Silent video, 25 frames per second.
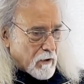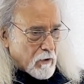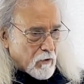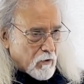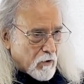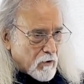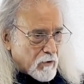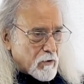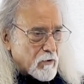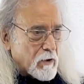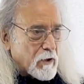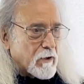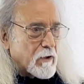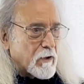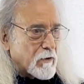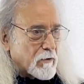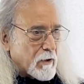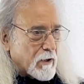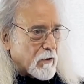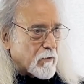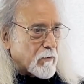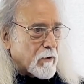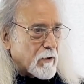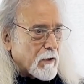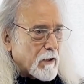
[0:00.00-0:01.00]
or to
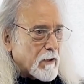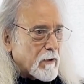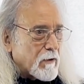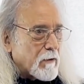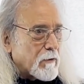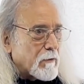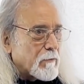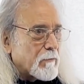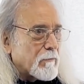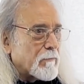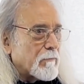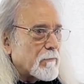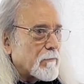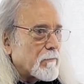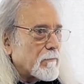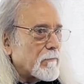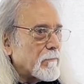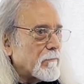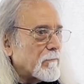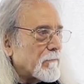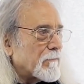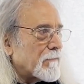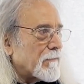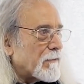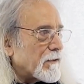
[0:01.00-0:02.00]
integrate with it.
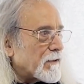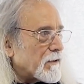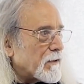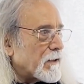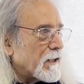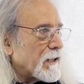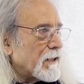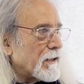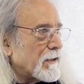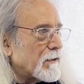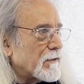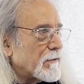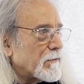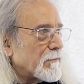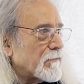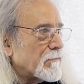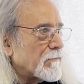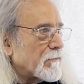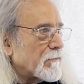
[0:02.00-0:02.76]
You can.